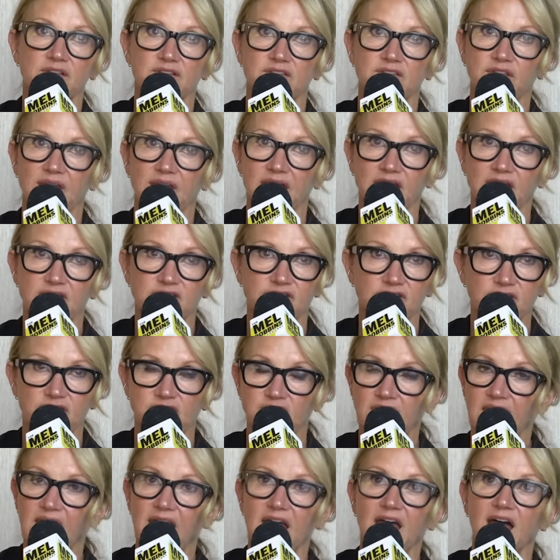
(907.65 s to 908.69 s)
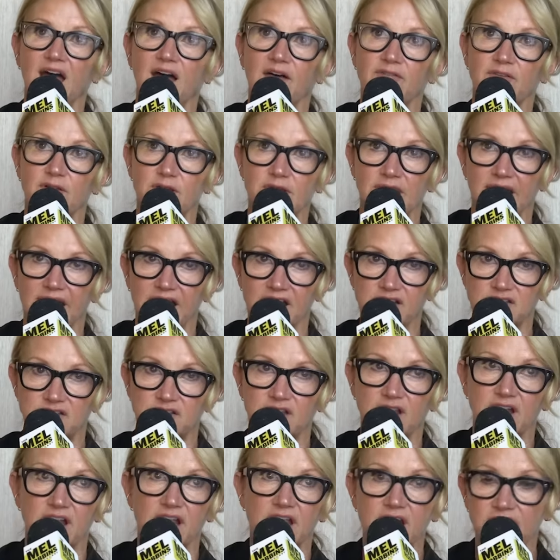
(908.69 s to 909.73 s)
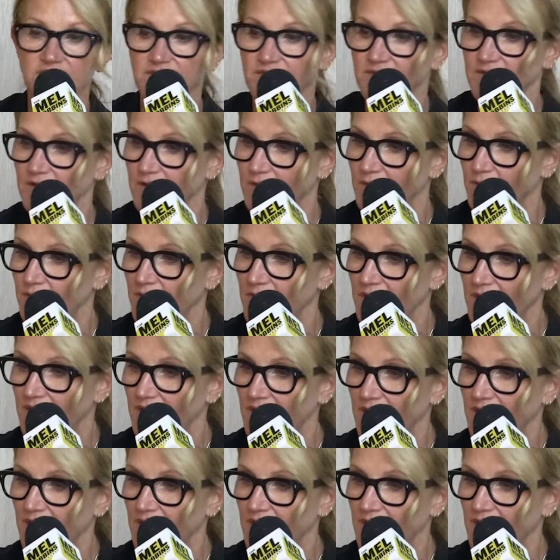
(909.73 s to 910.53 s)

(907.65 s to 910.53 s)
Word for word: It's that just avalanche that hits you.